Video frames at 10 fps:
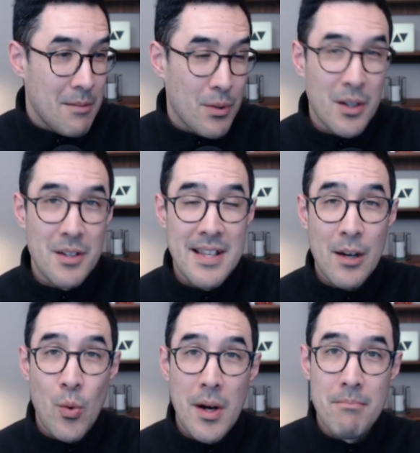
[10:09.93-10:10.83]
because they're
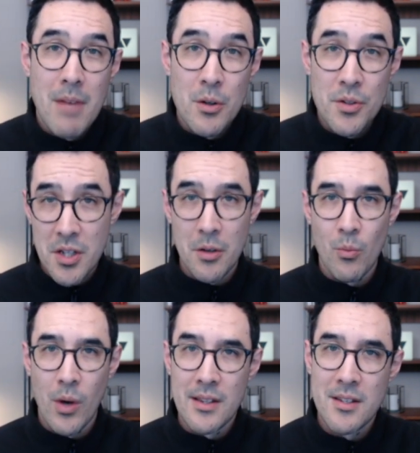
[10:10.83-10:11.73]
quite milestone
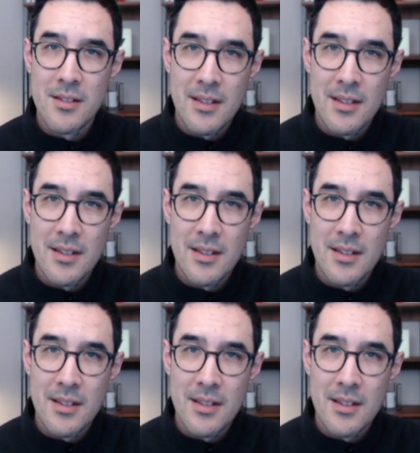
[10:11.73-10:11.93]
ones.